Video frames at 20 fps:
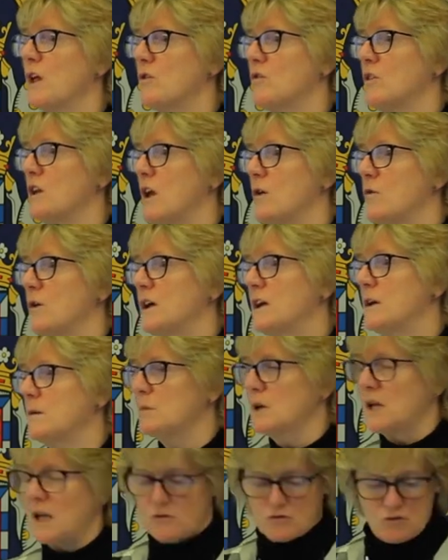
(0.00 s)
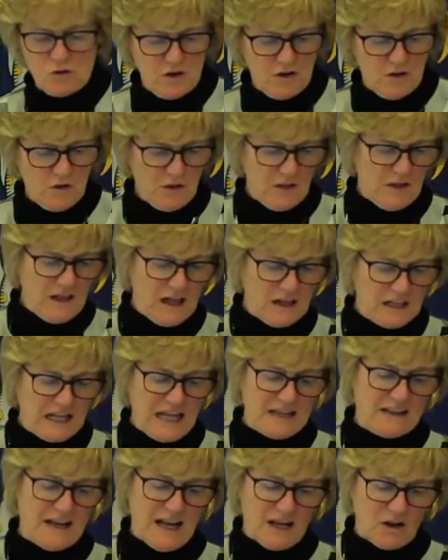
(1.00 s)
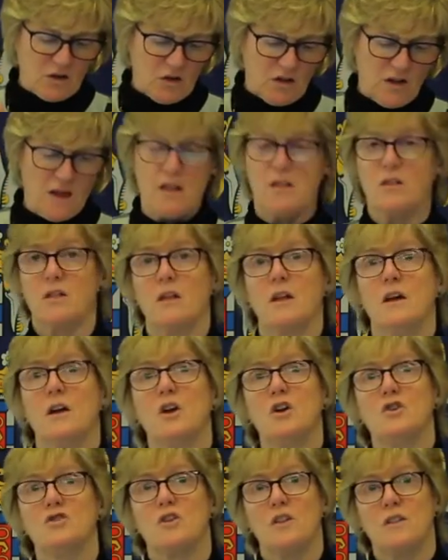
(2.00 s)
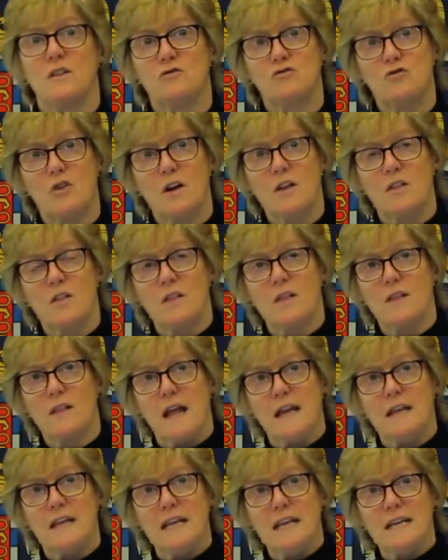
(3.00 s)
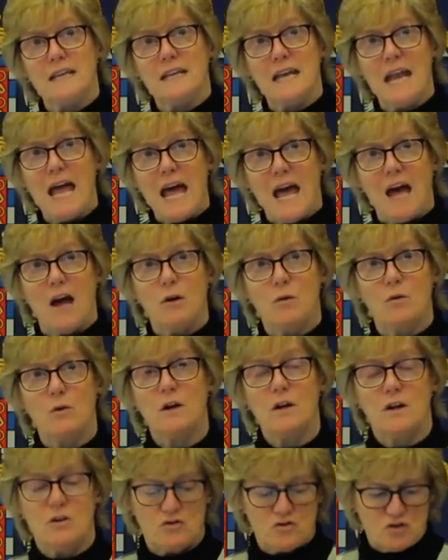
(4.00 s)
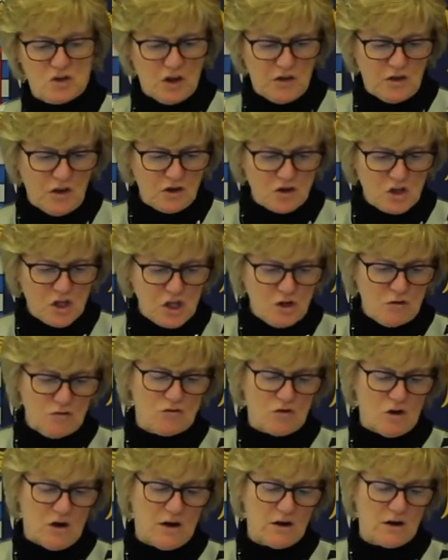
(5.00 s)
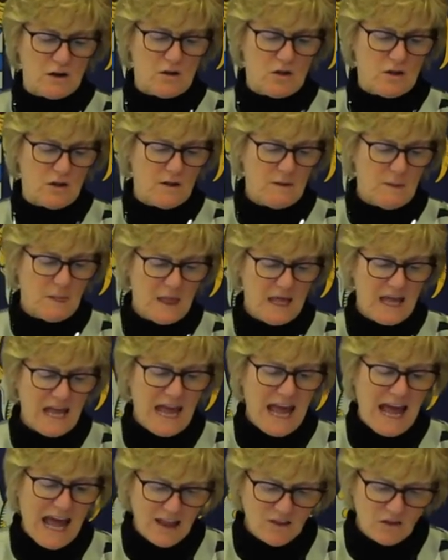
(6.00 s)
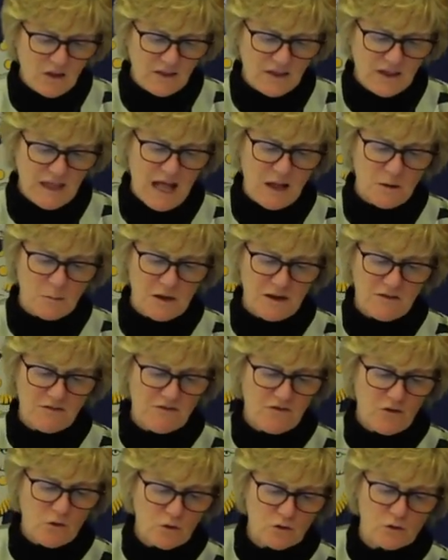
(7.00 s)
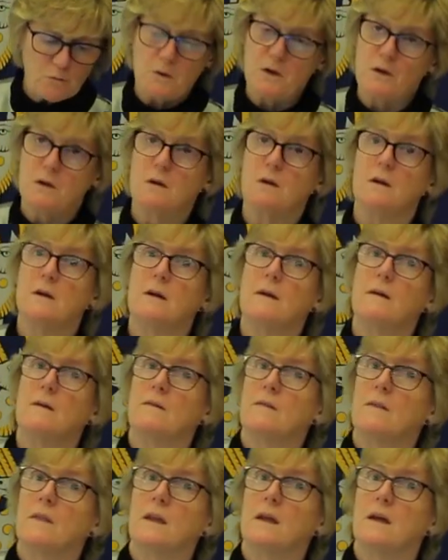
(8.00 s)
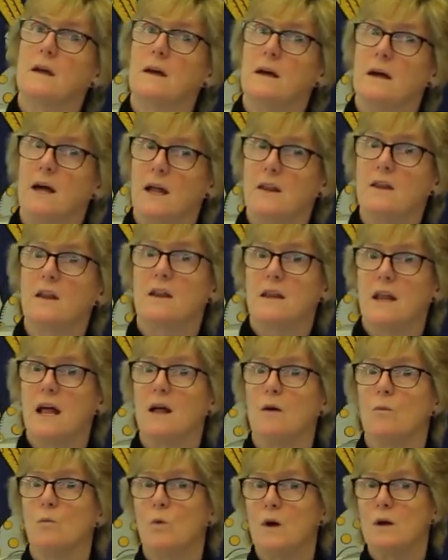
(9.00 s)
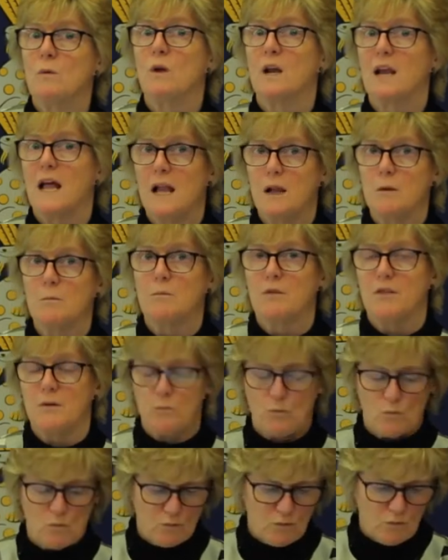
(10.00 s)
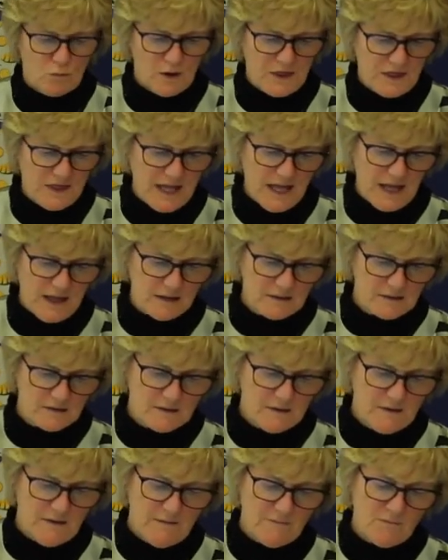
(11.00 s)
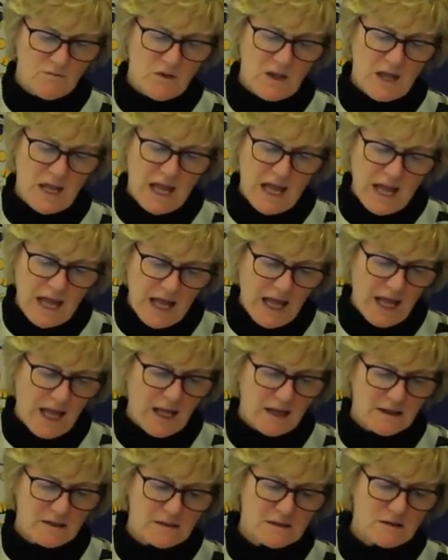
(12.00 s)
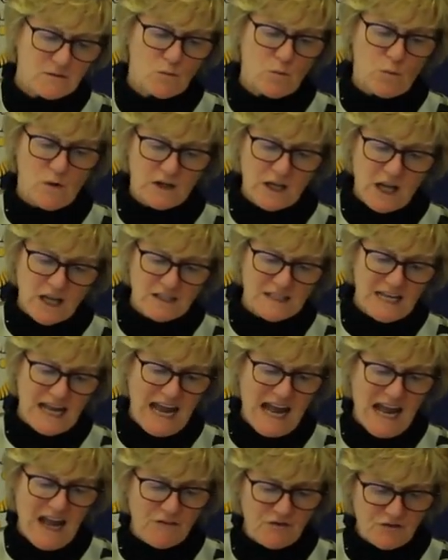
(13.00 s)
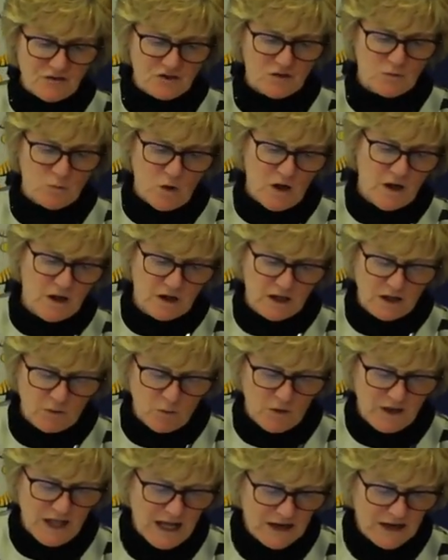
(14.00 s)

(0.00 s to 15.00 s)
those low-income countries that they'll get access to the drugs they need now, to the new drugs, and that they'll be affordable, and that we will help them with that. And we're going to have to work with